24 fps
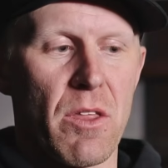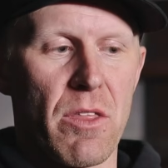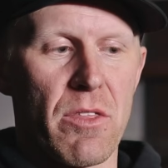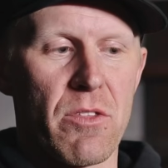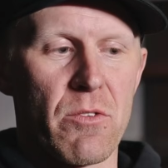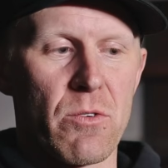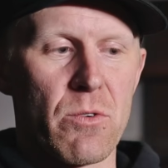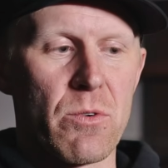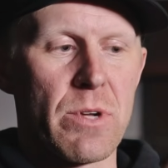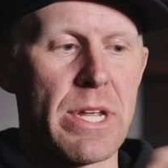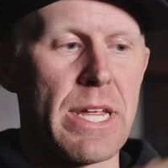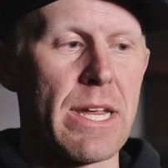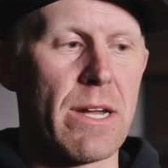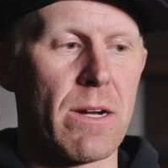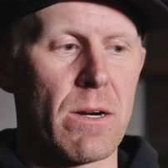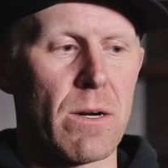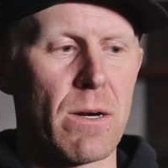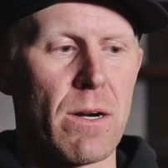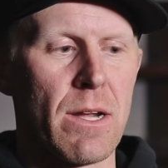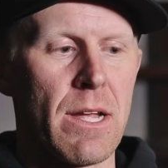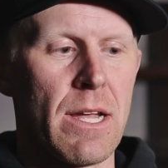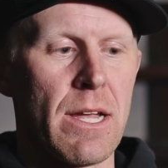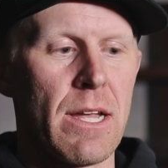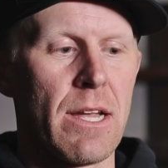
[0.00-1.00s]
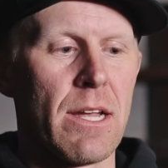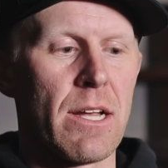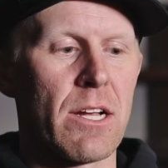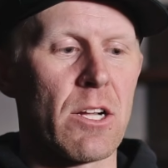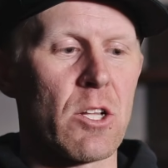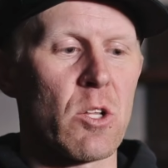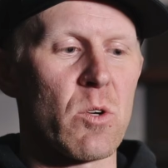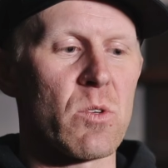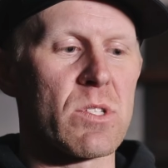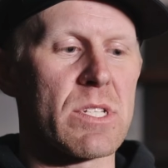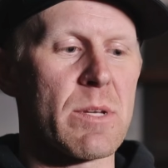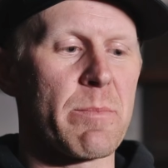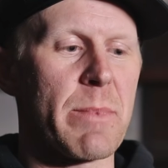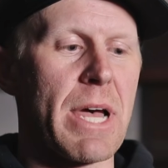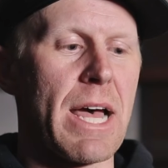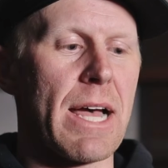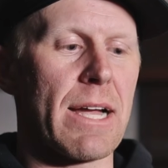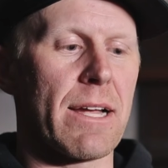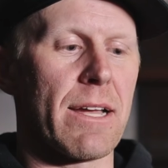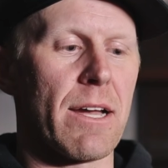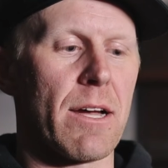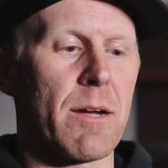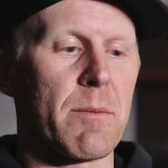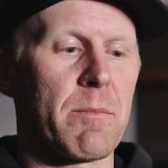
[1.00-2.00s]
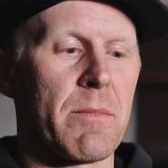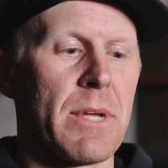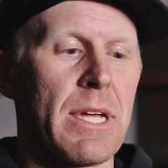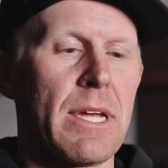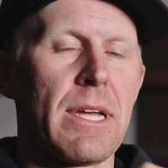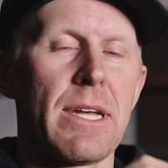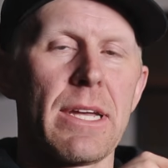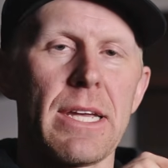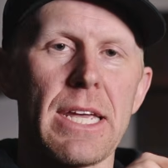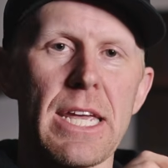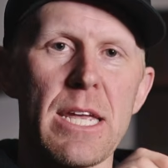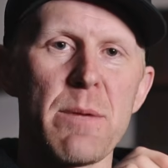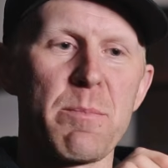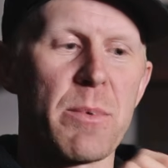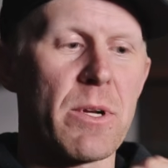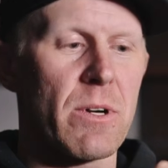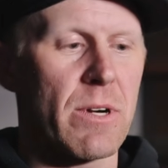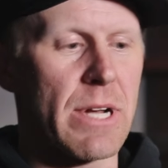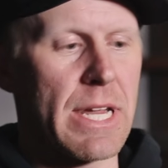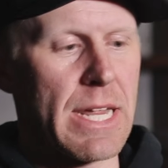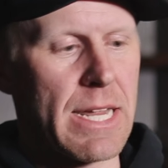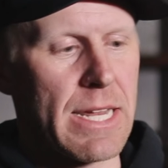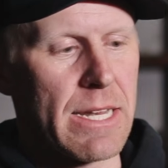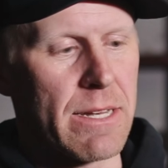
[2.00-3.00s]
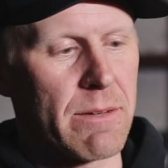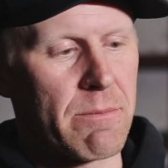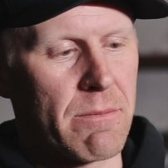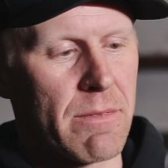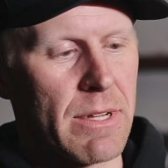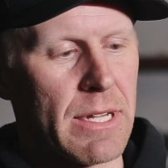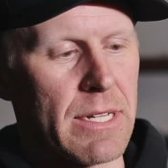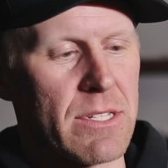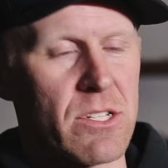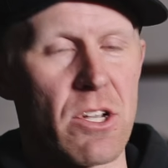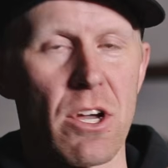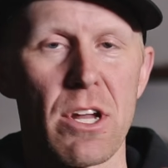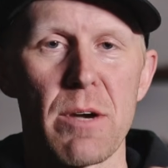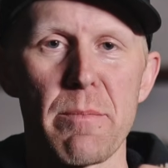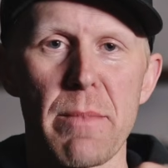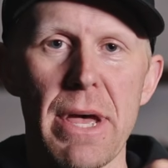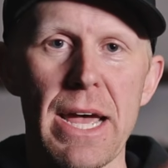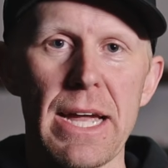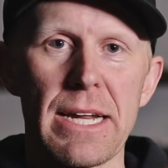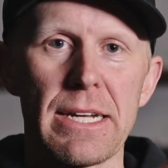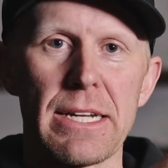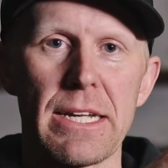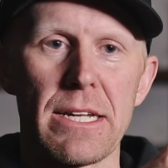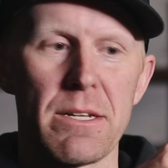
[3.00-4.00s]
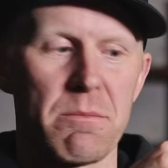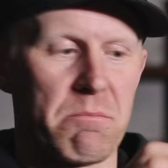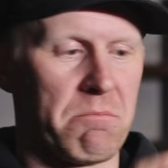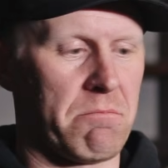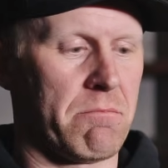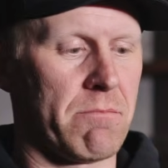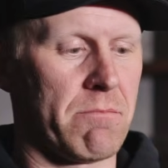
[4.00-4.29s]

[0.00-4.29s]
through here, close it back up, keep your heat. It's got a magnet,